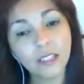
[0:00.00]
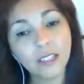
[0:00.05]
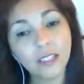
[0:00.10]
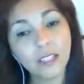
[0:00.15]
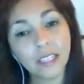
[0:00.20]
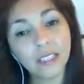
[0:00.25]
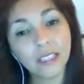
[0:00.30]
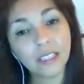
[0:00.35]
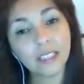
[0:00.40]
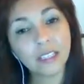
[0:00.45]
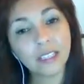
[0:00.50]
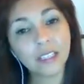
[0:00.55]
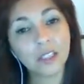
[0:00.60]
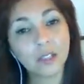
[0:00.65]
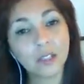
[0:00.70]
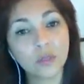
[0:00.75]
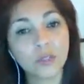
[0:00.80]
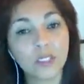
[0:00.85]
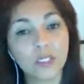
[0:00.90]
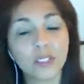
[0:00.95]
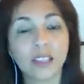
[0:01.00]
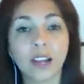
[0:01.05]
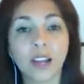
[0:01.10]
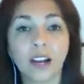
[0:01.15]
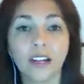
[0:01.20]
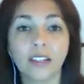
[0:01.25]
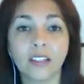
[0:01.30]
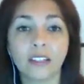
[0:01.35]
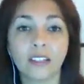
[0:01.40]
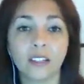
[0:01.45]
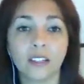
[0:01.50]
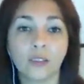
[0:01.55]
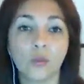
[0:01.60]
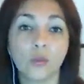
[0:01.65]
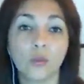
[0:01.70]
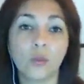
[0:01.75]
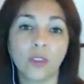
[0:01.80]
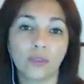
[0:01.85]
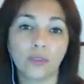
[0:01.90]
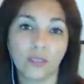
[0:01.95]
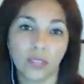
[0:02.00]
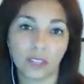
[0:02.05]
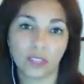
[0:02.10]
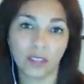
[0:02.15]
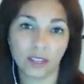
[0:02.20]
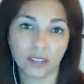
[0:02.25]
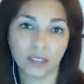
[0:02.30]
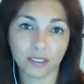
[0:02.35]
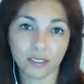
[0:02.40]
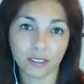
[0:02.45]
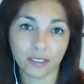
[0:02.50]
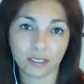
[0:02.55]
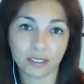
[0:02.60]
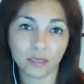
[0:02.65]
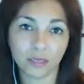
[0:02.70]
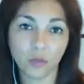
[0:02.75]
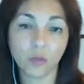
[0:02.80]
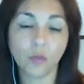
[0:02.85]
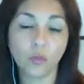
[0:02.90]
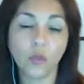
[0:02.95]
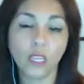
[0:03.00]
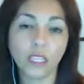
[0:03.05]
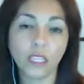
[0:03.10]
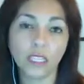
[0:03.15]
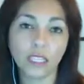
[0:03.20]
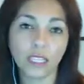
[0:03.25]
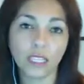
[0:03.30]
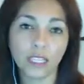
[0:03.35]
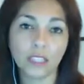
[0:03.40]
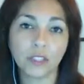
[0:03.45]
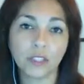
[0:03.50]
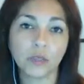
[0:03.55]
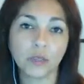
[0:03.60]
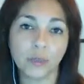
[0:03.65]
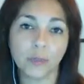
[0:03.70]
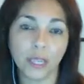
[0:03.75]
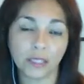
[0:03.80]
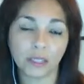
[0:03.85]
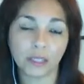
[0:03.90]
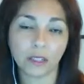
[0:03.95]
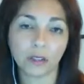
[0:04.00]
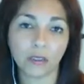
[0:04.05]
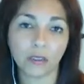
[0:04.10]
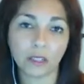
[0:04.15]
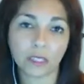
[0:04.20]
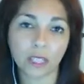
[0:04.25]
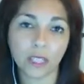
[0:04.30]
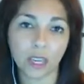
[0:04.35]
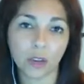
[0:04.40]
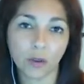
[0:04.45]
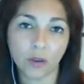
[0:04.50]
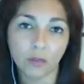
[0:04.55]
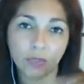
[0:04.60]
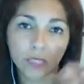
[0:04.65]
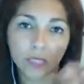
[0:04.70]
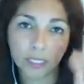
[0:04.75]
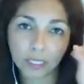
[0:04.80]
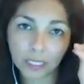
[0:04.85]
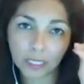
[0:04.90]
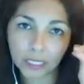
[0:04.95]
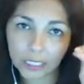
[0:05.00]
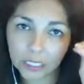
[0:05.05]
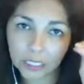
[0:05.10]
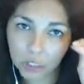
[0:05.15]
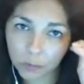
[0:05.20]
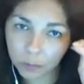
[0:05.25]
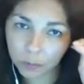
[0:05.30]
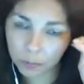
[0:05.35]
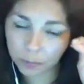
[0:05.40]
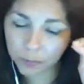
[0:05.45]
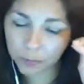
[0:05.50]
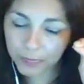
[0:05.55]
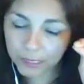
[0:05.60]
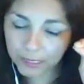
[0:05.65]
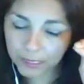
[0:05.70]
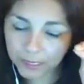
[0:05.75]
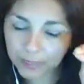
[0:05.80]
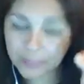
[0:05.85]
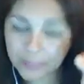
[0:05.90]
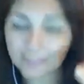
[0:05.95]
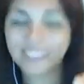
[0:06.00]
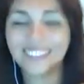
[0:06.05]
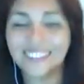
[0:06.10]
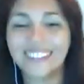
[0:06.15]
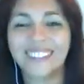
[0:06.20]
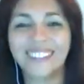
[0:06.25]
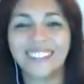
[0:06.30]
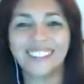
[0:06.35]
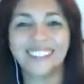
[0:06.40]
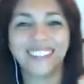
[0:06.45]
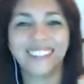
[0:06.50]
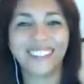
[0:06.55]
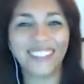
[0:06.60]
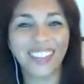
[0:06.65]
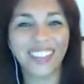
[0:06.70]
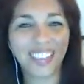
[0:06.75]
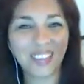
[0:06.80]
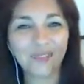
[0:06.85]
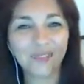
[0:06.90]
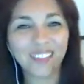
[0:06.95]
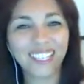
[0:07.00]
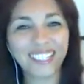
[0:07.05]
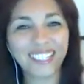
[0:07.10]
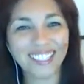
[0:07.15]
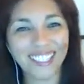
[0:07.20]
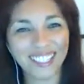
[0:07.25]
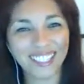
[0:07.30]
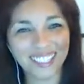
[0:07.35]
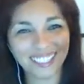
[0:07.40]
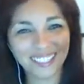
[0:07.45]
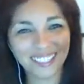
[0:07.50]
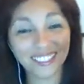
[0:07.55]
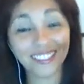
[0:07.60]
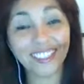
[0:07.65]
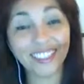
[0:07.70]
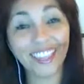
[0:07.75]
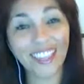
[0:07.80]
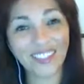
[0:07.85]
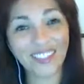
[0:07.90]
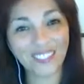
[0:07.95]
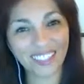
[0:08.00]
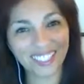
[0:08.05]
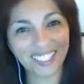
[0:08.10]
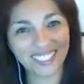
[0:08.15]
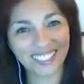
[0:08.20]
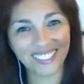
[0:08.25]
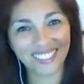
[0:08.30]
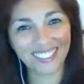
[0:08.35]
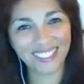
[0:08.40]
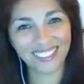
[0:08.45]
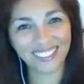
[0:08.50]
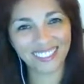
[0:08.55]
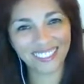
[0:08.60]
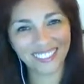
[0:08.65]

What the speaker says: it needs to start within us. We need to better ourselves a little bit, day by day, day by day.